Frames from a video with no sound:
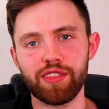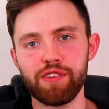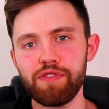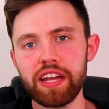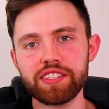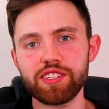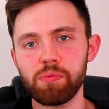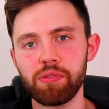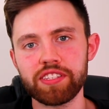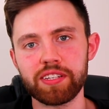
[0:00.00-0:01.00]
The Fed is still
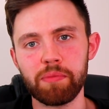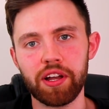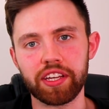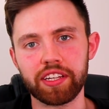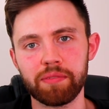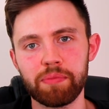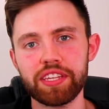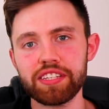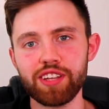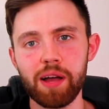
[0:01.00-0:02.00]
printing money, but
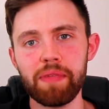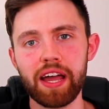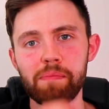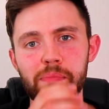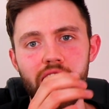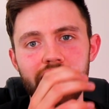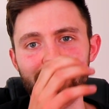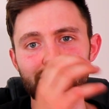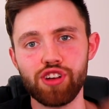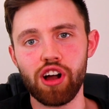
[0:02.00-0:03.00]
this time they are
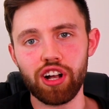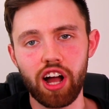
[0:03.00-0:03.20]
buying junk